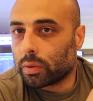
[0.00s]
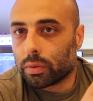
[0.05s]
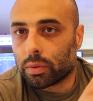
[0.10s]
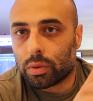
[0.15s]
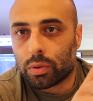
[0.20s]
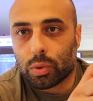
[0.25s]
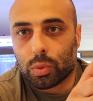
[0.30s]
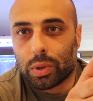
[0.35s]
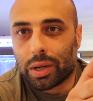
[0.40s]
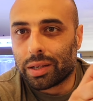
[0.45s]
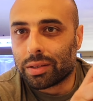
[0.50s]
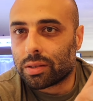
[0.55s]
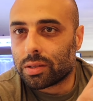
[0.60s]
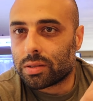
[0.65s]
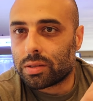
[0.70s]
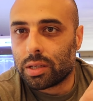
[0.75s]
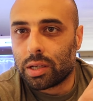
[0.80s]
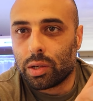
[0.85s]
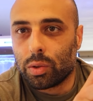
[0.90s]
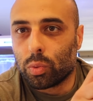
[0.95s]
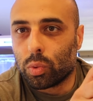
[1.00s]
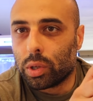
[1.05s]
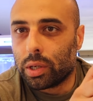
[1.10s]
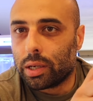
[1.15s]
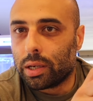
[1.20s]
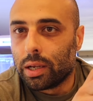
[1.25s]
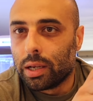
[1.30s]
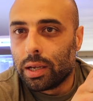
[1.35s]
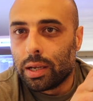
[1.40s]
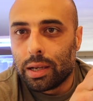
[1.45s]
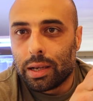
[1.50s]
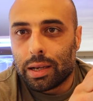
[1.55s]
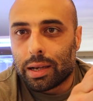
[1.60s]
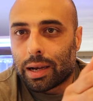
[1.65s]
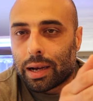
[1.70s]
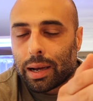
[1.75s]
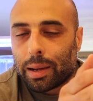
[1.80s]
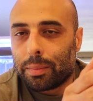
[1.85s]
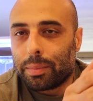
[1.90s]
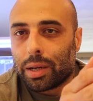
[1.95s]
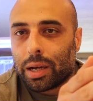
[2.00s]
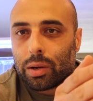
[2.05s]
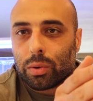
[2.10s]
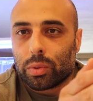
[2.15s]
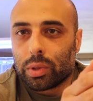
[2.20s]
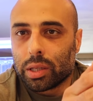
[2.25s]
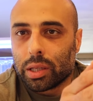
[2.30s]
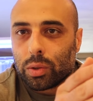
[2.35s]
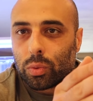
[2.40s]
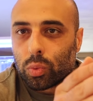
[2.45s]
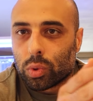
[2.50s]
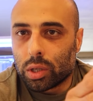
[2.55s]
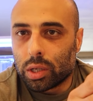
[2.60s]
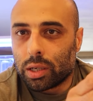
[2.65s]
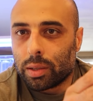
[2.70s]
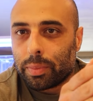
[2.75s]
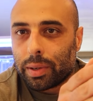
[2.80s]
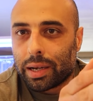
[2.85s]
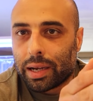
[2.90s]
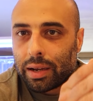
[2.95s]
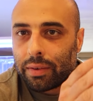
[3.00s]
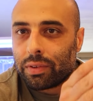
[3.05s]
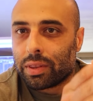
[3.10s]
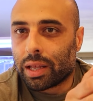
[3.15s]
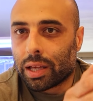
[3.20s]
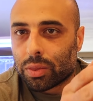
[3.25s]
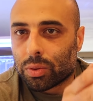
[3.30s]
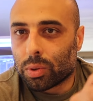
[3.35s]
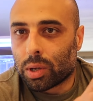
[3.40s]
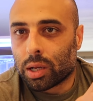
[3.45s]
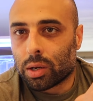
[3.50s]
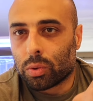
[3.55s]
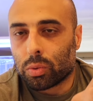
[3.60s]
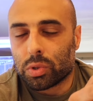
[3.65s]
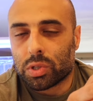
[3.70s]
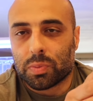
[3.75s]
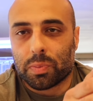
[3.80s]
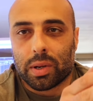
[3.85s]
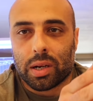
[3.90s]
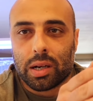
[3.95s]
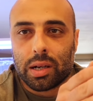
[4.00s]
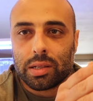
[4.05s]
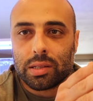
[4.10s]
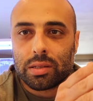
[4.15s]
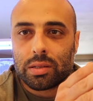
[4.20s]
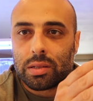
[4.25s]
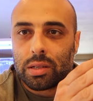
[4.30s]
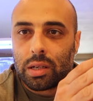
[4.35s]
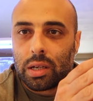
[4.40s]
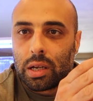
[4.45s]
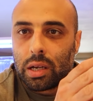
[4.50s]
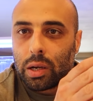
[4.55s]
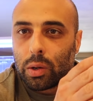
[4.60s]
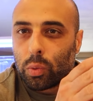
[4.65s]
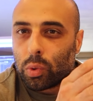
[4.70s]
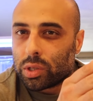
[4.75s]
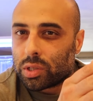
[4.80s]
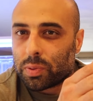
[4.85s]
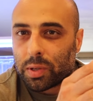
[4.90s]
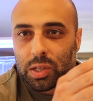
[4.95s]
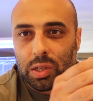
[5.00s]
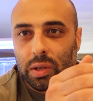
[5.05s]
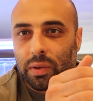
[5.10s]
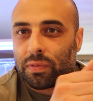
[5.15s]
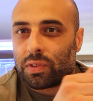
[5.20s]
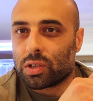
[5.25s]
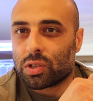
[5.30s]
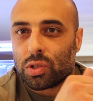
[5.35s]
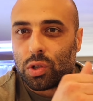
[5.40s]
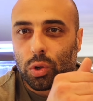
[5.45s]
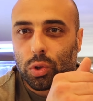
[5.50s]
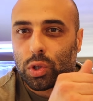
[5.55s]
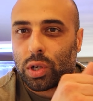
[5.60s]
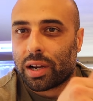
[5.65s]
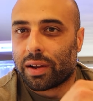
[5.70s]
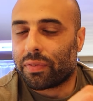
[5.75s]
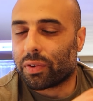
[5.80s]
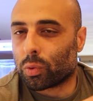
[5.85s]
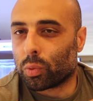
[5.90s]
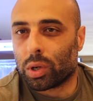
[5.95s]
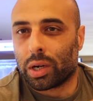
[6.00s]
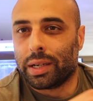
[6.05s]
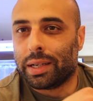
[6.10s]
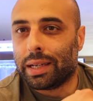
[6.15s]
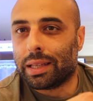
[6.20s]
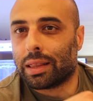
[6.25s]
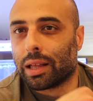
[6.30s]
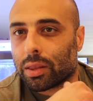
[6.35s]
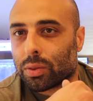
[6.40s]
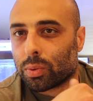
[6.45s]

throughout the city when I'm not really worried about having that throttle response, especially if there's no traffic where I need that